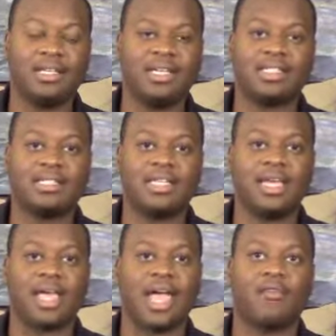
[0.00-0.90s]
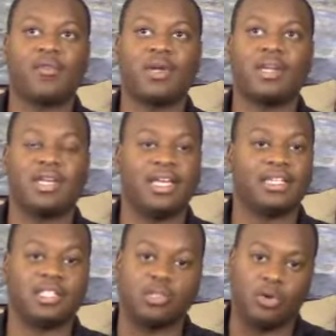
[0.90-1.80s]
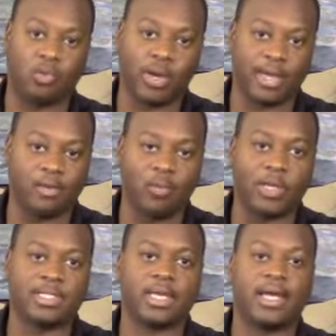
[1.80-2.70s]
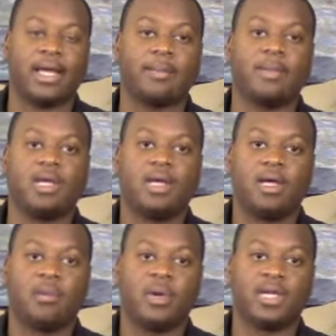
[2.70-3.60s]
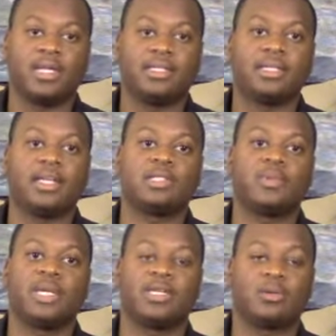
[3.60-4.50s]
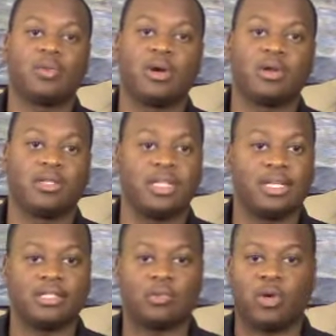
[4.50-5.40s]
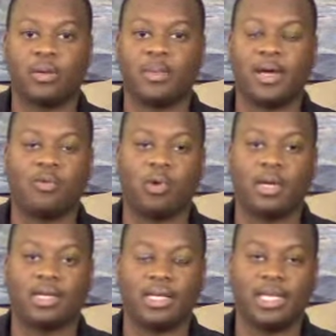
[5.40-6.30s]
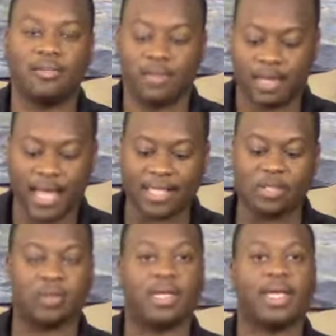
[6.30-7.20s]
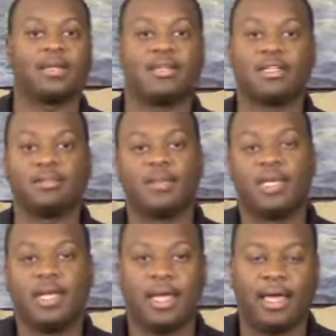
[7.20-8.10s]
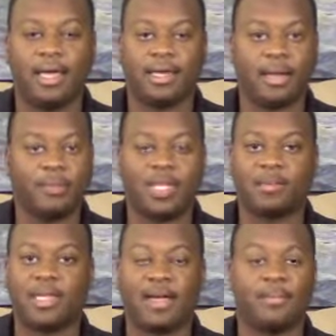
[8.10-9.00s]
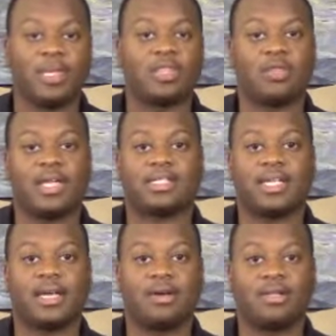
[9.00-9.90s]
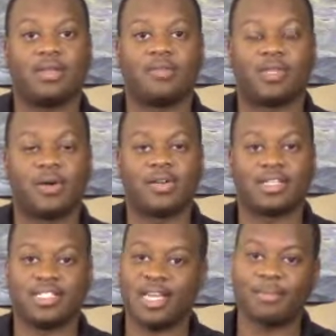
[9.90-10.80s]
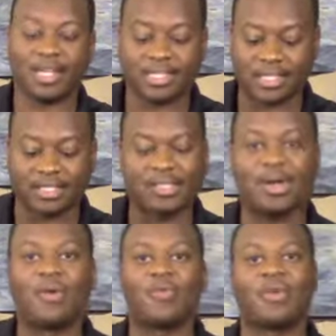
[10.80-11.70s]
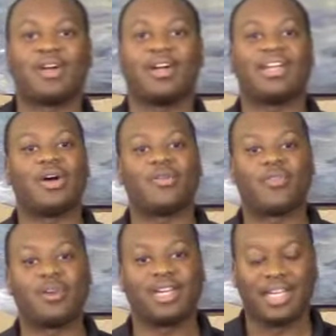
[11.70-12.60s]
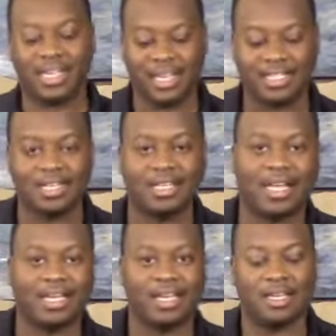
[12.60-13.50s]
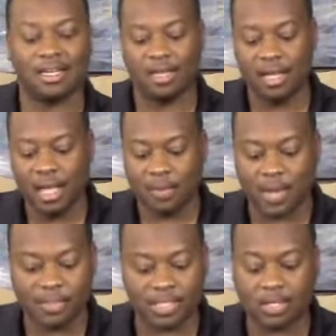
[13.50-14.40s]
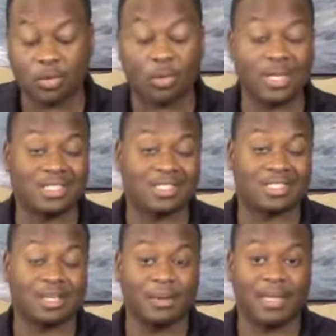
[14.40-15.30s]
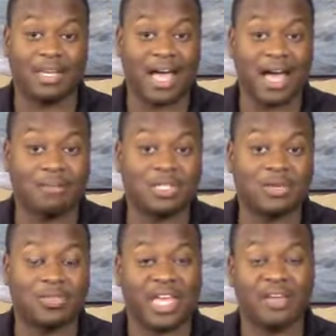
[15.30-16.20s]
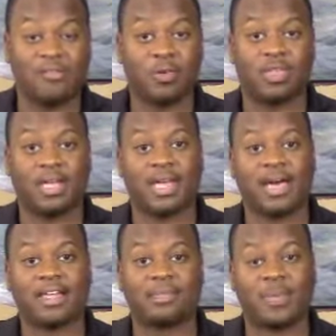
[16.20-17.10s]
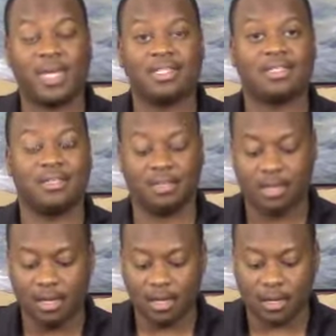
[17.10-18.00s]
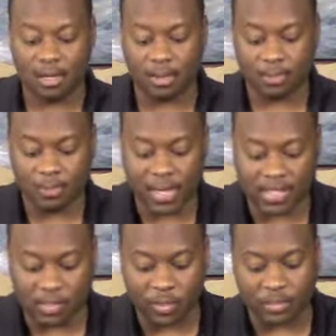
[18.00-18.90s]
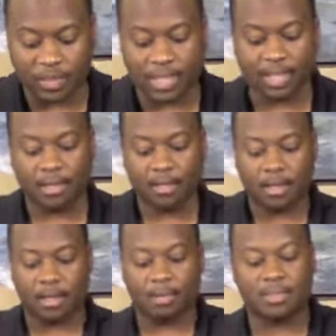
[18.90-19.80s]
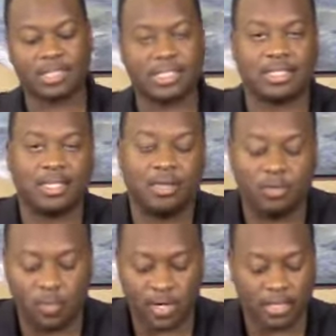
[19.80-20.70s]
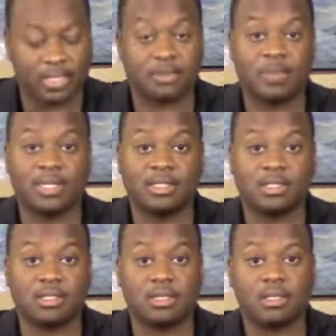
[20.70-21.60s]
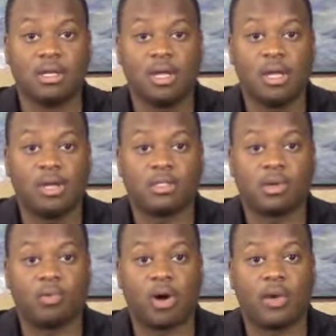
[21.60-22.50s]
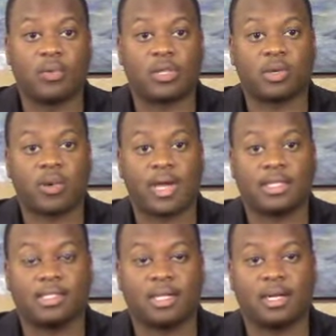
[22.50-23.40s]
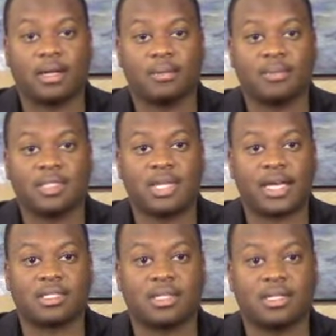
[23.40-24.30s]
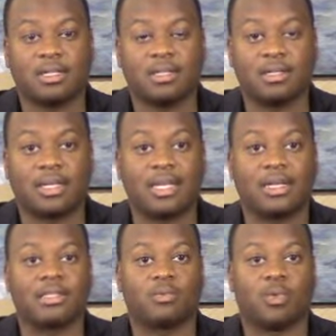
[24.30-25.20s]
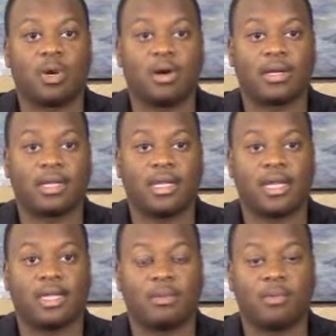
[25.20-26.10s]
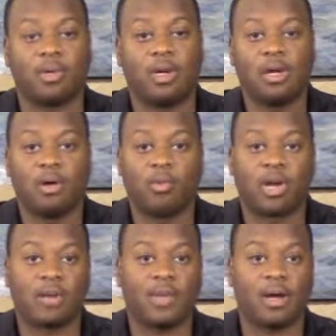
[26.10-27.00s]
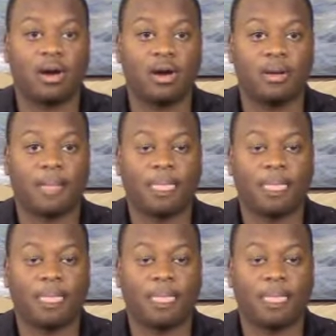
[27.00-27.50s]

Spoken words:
doesn't take every issue away at one time, but He does begin to work on things one by one, even as you can handle it. And believe me, I've been through that cycle of learning the same lesson over and over again until I get it. I'm just so gracious. I mean, I'm so thankful that God is patient, patient with me, just as I learn what this means to walk with Christ, to actually get in His Word and let Him work in my heart.